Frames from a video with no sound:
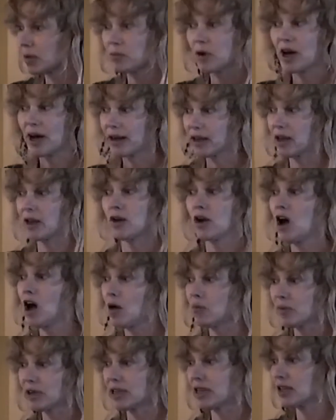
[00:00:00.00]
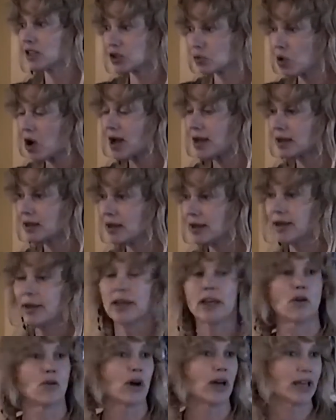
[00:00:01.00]
body and all, but guess what?
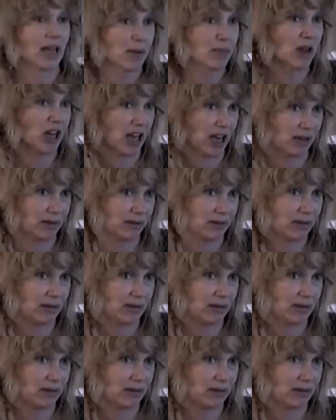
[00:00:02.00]
Here I am again.